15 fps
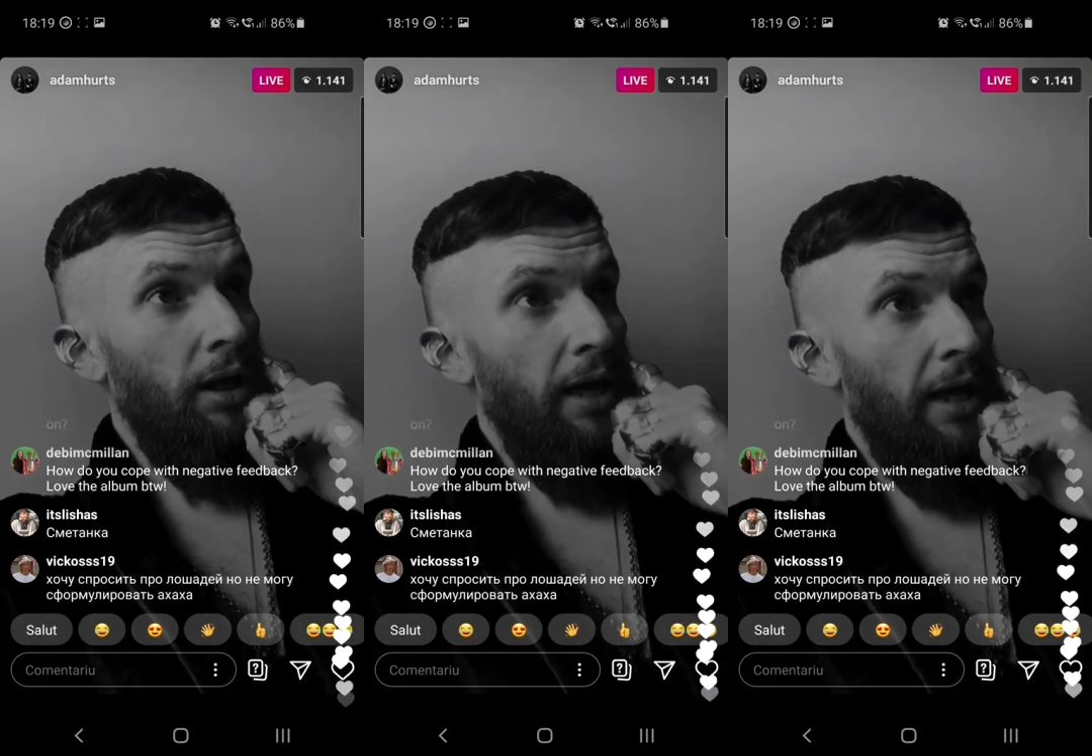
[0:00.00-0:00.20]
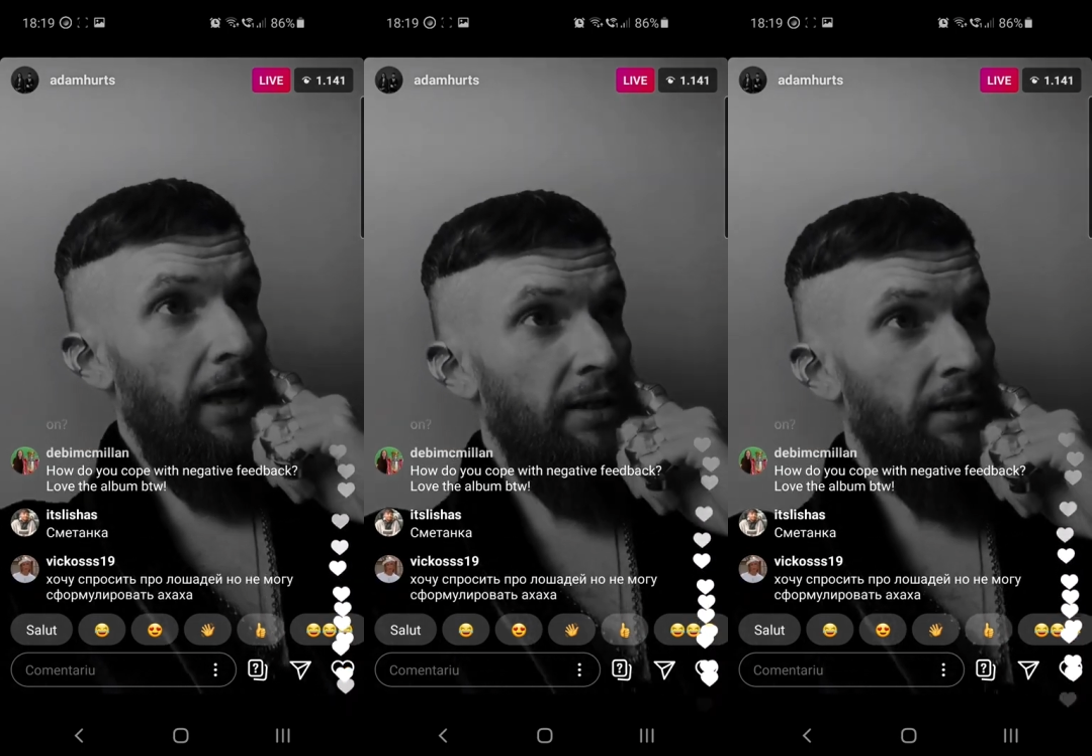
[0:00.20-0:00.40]

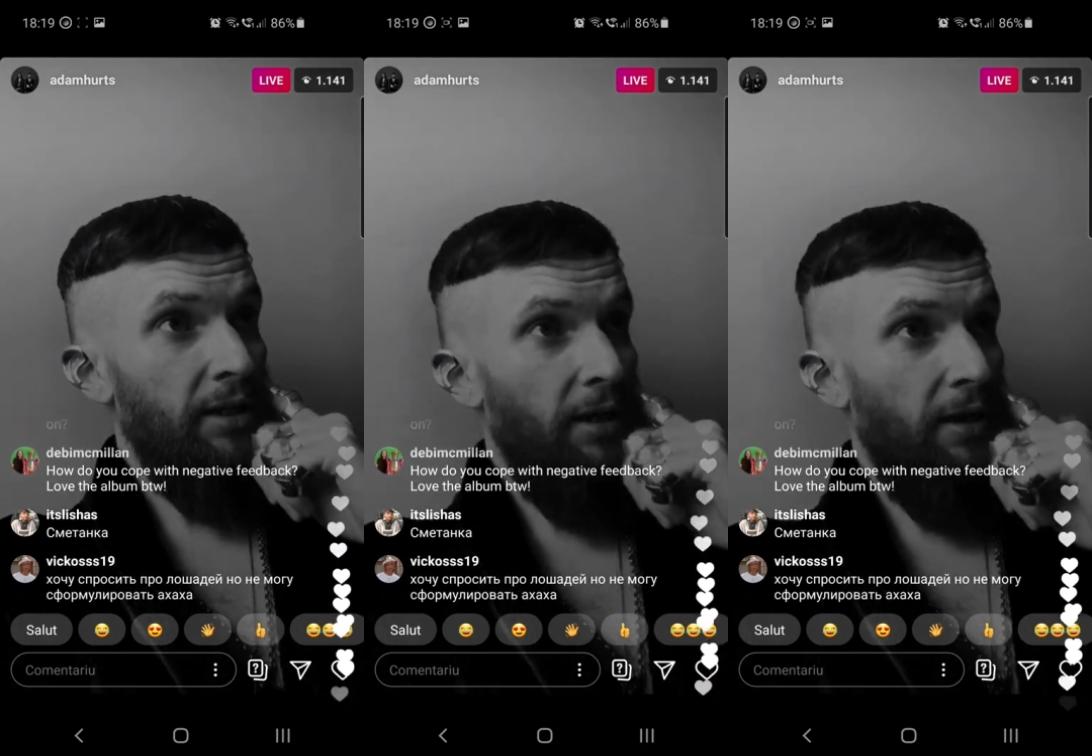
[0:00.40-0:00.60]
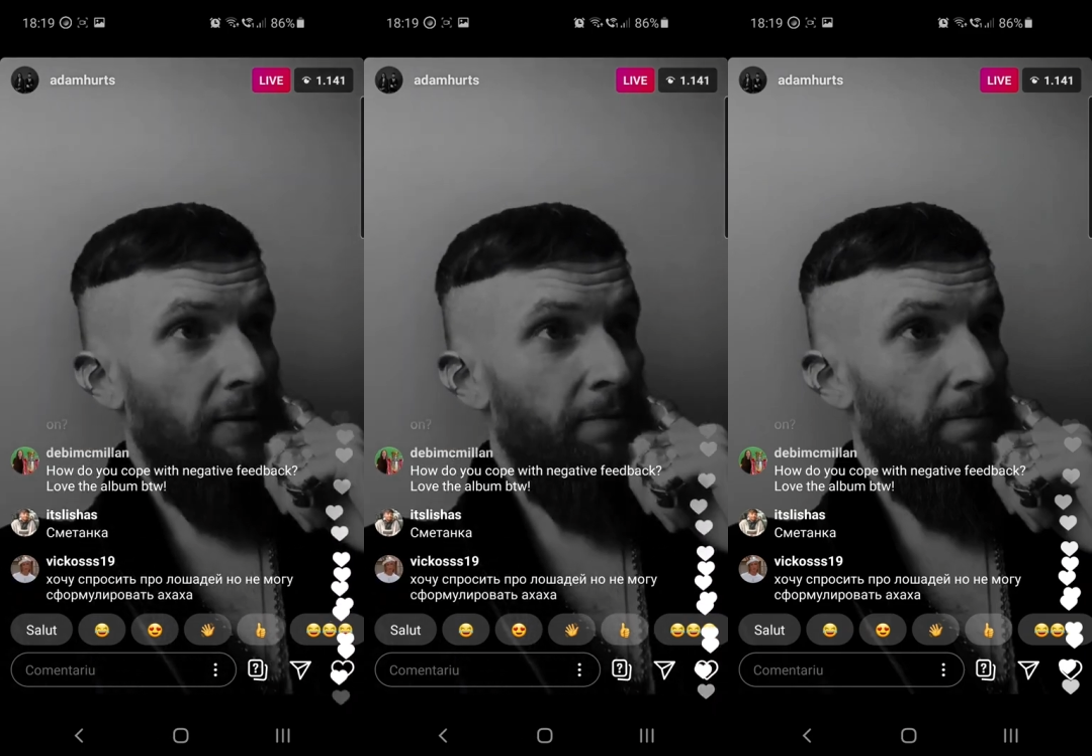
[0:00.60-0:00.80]

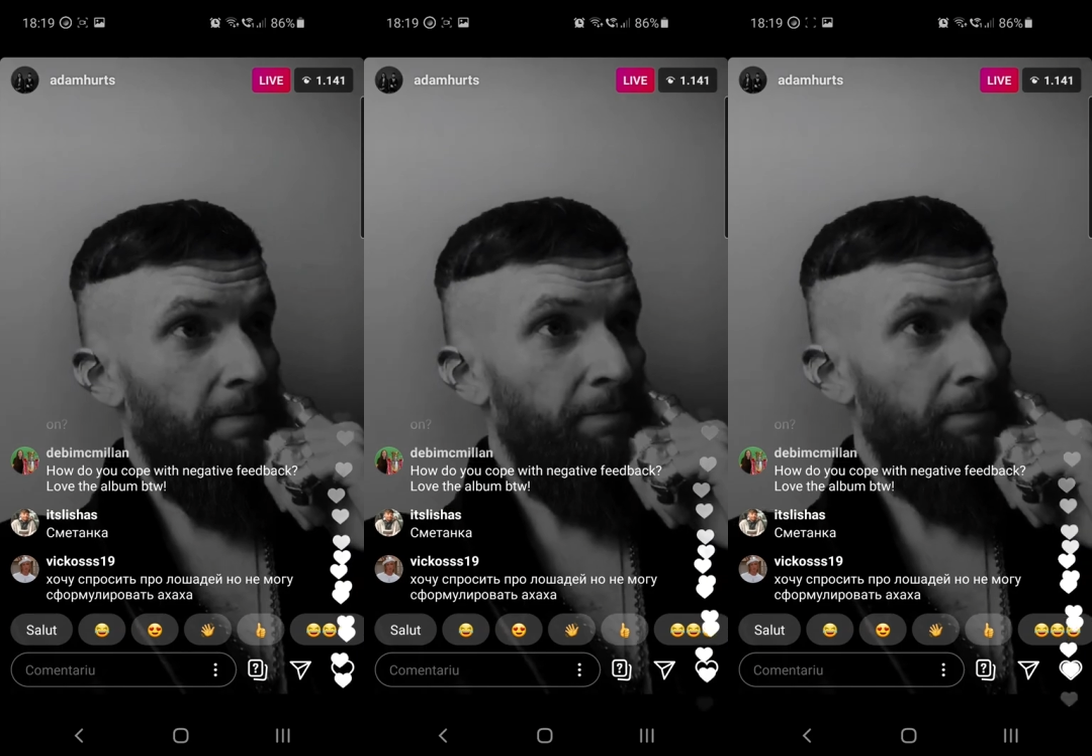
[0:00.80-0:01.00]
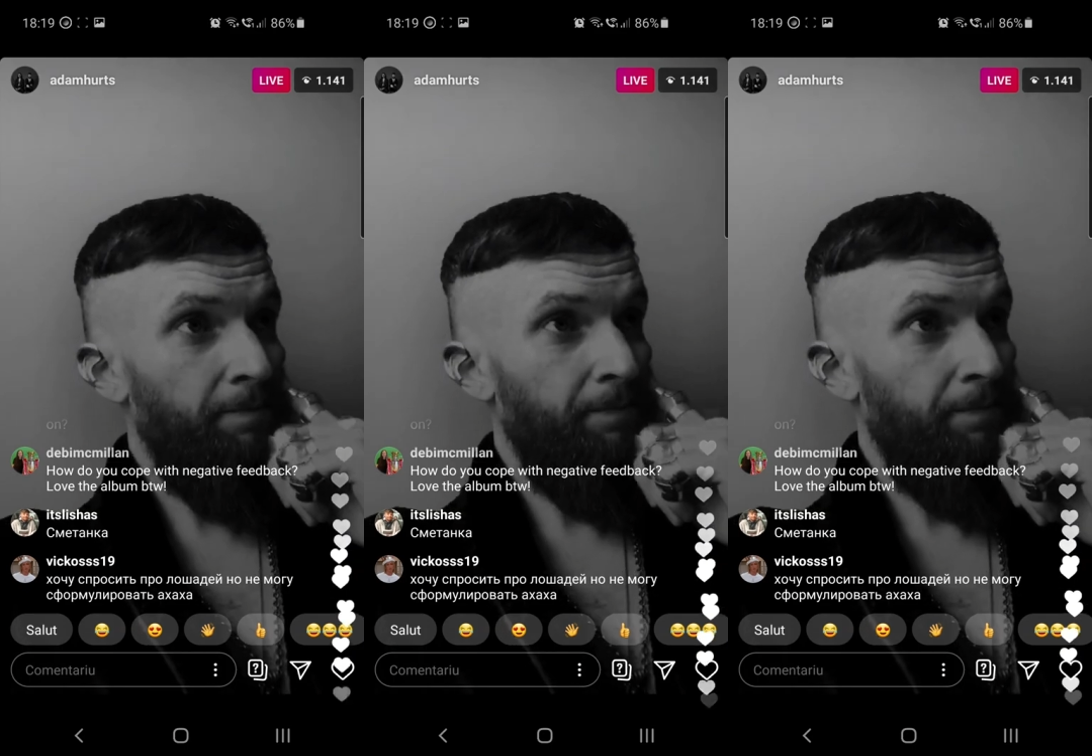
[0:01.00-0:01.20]

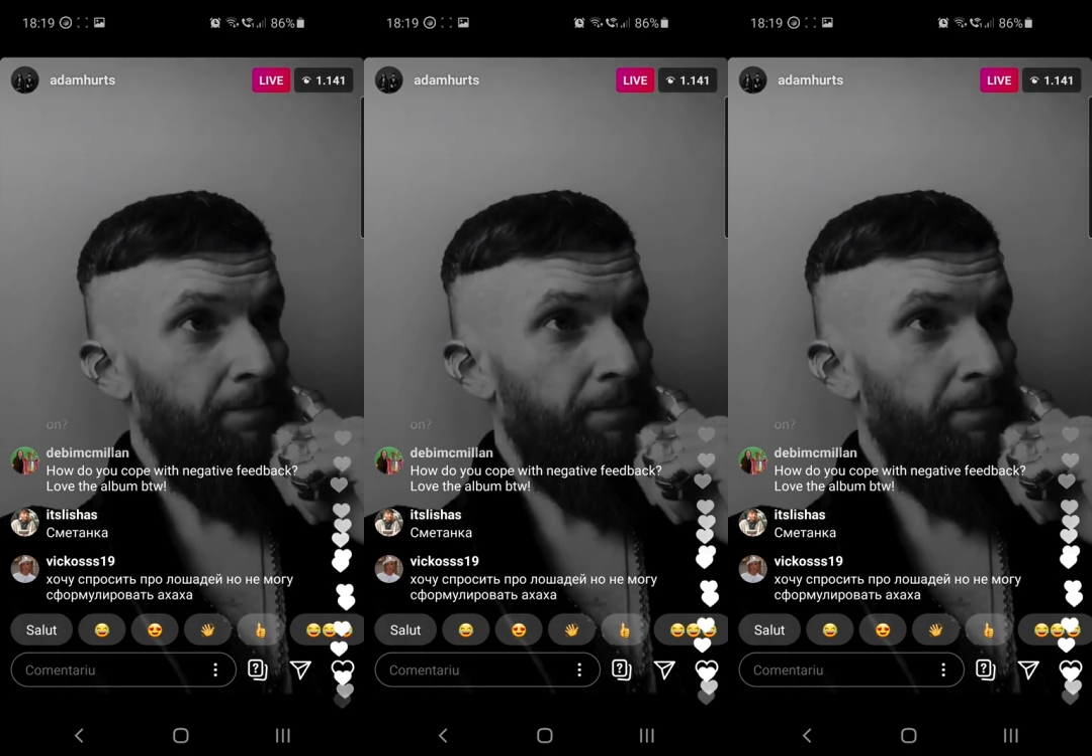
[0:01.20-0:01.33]
And